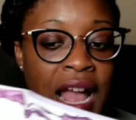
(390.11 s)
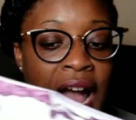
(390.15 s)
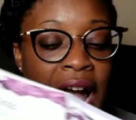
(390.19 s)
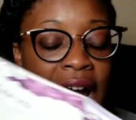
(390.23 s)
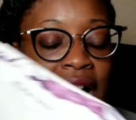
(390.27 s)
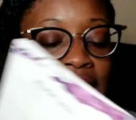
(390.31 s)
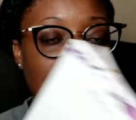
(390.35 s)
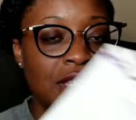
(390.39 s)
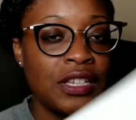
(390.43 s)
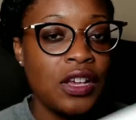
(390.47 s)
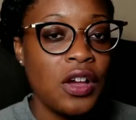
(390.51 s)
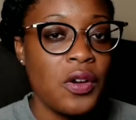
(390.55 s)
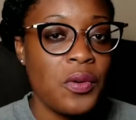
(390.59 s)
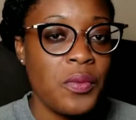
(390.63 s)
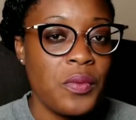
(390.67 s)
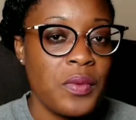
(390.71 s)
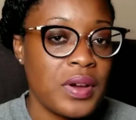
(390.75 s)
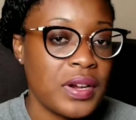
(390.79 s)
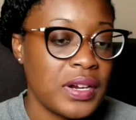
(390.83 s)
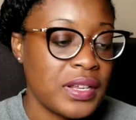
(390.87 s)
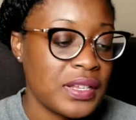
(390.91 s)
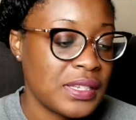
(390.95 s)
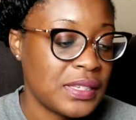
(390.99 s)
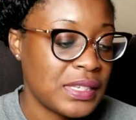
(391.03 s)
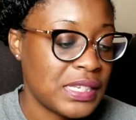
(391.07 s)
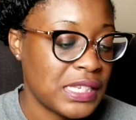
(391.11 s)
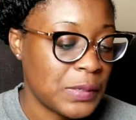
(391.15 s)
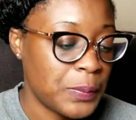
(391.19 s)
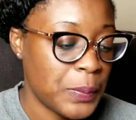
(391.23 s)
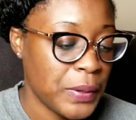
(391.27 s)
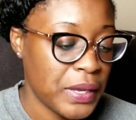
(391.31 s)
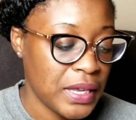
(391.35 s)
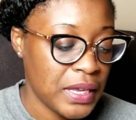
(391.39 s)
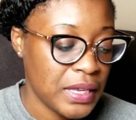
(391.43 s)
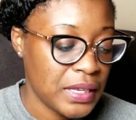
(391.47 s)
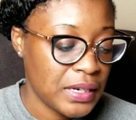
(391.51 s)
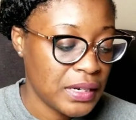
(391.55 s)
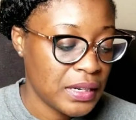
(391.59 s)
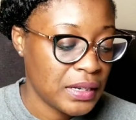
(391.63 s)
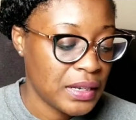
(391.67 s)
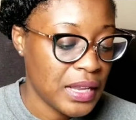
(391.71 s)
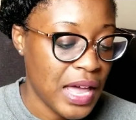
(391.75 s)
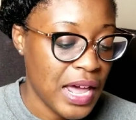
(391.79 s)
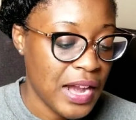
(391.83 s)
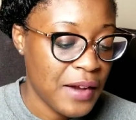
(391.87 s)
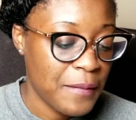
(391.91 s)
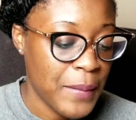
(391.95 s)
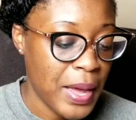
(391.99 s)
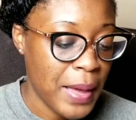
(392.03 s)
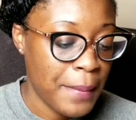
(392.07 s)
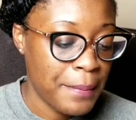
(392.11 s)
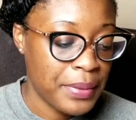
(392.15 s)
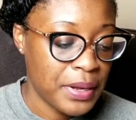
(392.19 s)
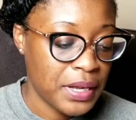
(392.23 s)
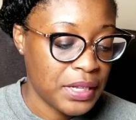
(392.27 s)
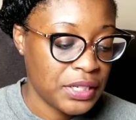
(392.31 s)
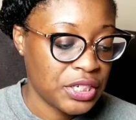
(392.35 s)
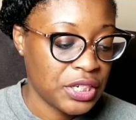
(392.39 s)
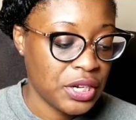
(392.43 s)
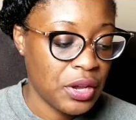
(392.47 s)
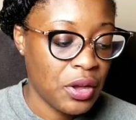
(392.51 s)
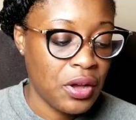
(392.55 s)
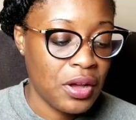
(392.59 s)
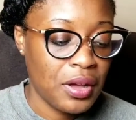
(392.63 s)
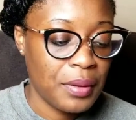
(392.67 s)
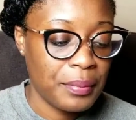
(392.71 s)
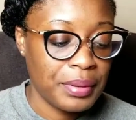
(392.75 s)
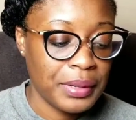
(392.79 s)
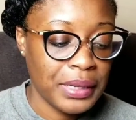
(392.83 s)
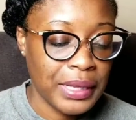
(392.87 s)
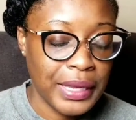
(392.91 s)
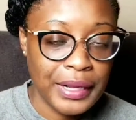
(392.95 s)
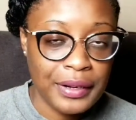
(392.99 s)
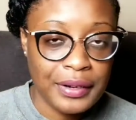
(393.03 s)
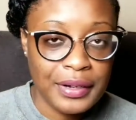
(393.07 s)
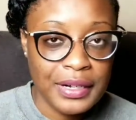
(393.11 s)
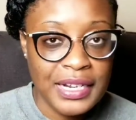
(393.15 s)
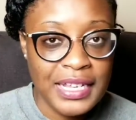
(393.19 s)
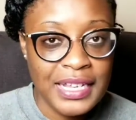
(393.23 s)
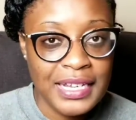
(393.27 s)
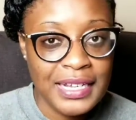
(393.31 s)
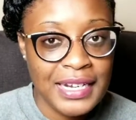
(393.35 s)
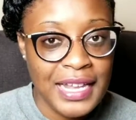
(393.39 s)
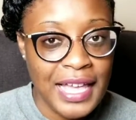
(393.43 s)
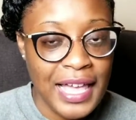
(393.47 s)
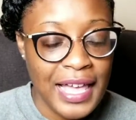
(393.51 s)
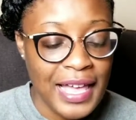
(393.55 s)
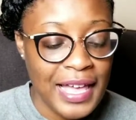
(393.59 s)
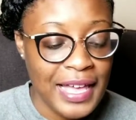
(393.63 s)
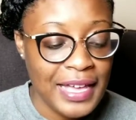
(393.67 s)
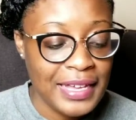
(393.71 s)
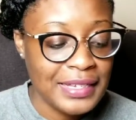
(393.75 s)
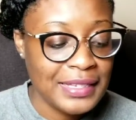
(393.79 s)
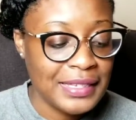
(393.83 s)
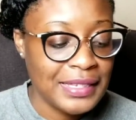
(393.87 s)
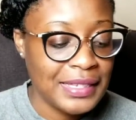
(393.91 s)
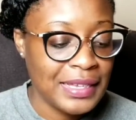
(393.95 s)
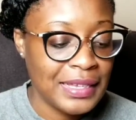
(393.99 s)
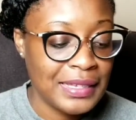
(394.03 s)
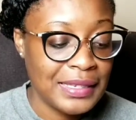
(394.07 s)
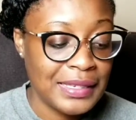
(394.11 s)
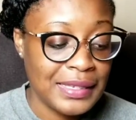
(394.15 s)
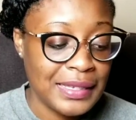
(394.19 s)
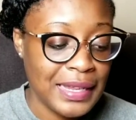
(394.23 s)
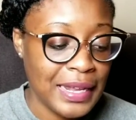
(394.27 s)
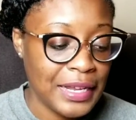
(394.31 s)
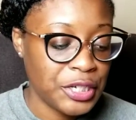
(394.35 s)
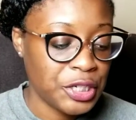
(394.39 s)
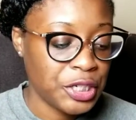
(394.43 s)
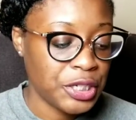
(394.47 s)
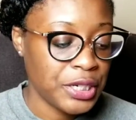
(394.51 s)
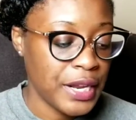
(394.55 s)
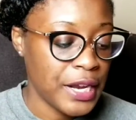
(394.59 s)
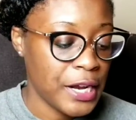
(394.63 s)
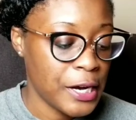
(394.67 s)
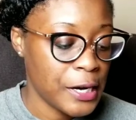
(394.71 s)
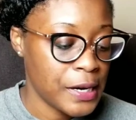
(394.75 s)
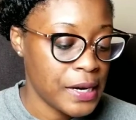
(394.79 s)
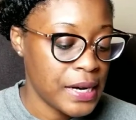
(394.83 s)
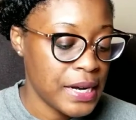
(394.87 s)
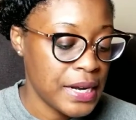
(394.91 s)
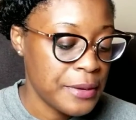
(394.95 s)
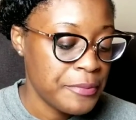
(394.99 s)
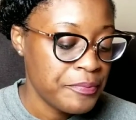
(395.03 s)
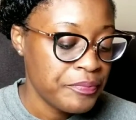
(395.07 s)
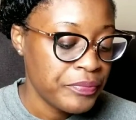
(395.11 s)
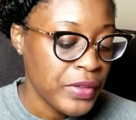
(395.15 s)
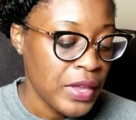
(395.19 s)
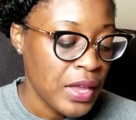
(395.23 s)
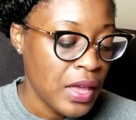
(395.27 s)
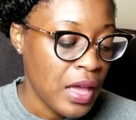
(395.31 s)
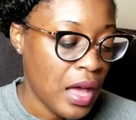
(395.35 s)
I don't want to spend a lot of my budget on planner knickknacks and stationery.